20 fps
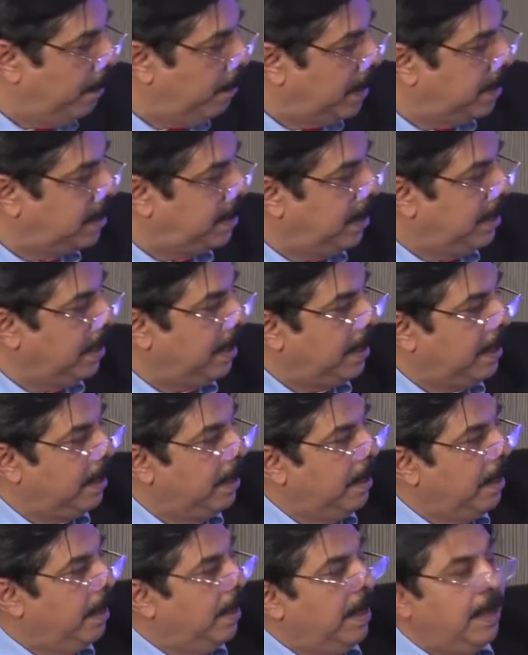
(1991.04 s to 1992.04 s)
and
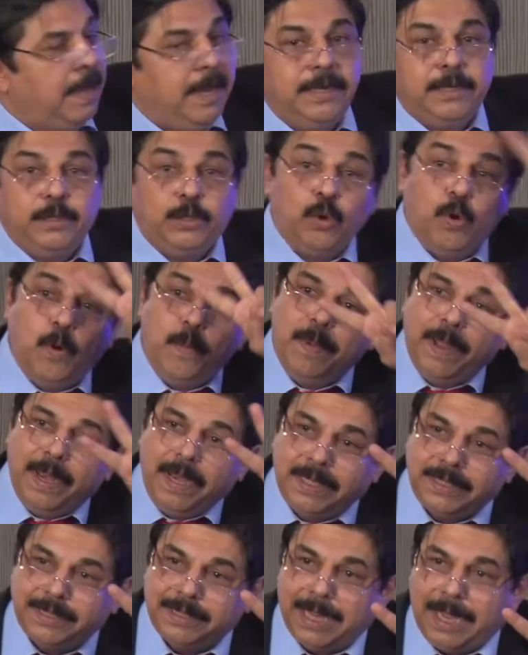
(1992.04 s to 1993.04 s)
machine in 2
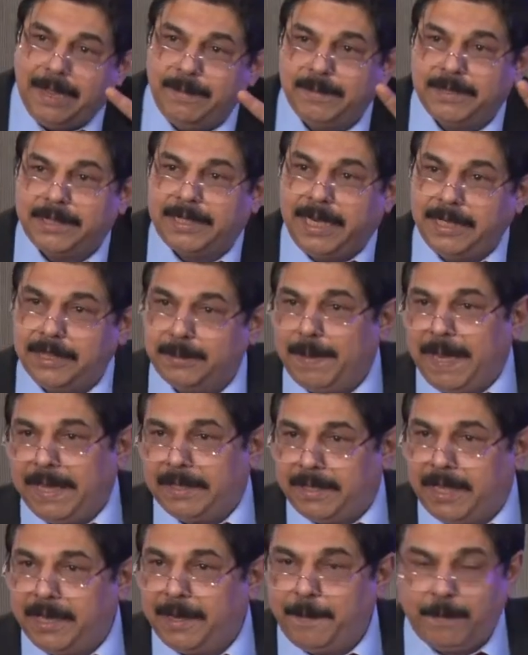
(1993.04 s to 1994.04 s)
minutes time sends
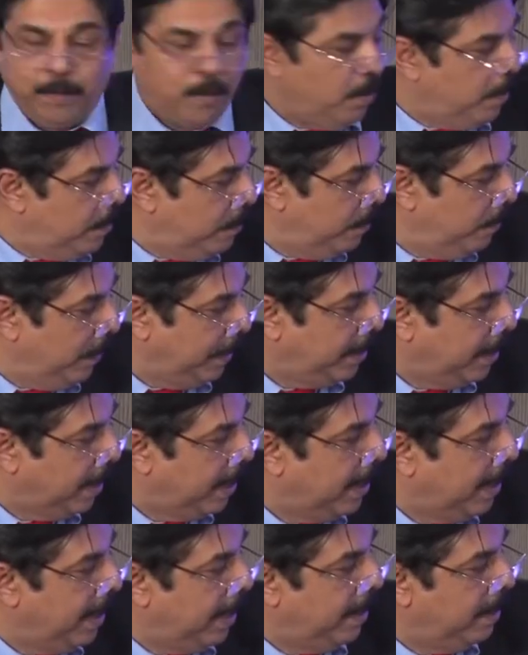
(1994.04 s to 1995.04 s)
back the report with the
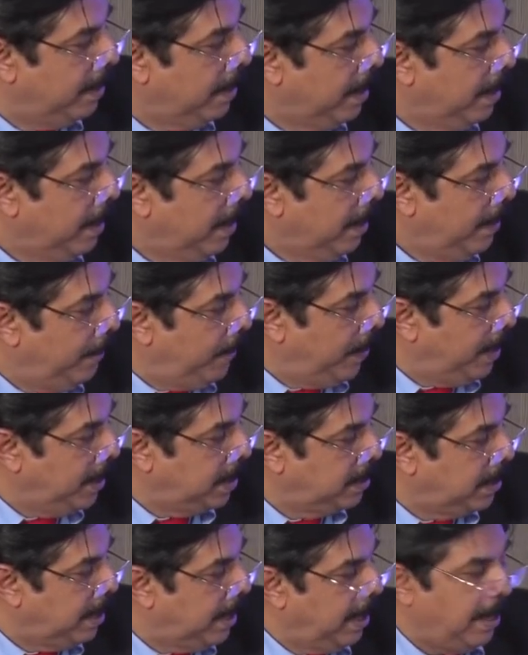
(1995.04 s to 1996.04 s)
grade. If it
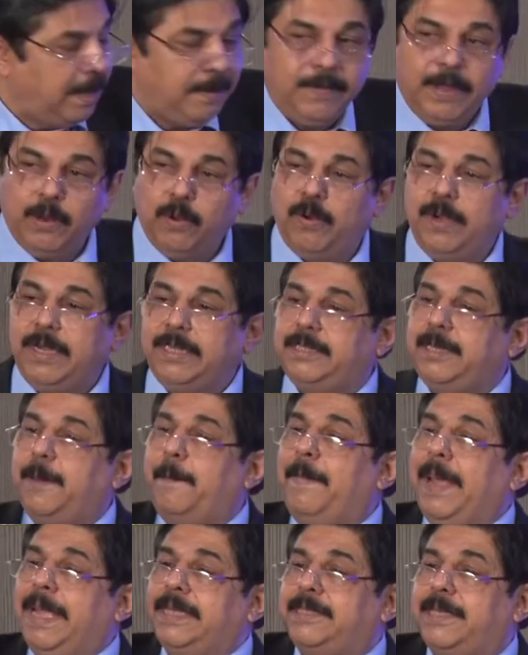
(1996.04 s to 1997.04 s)
is green, we know it's the
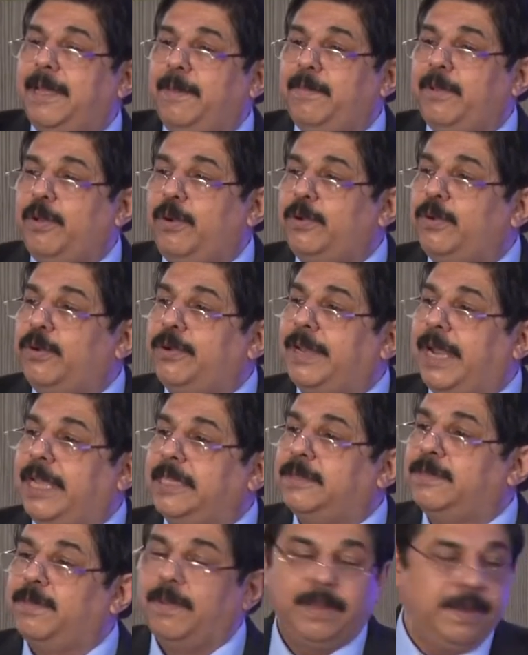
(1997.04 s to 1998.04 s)
best embryo to
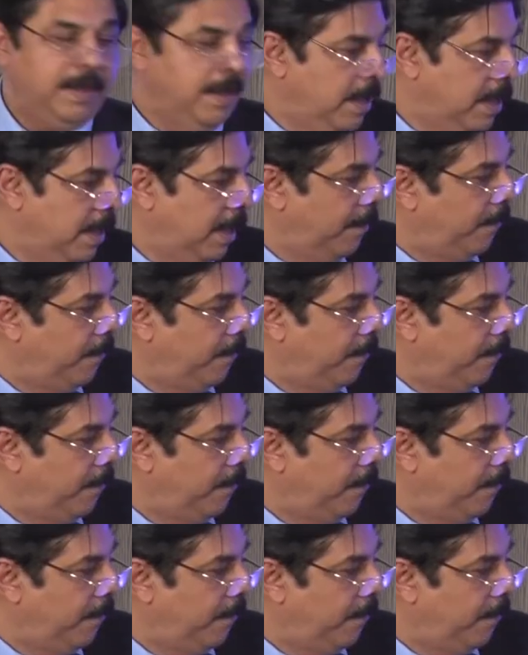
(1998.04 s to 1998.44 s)
transfer.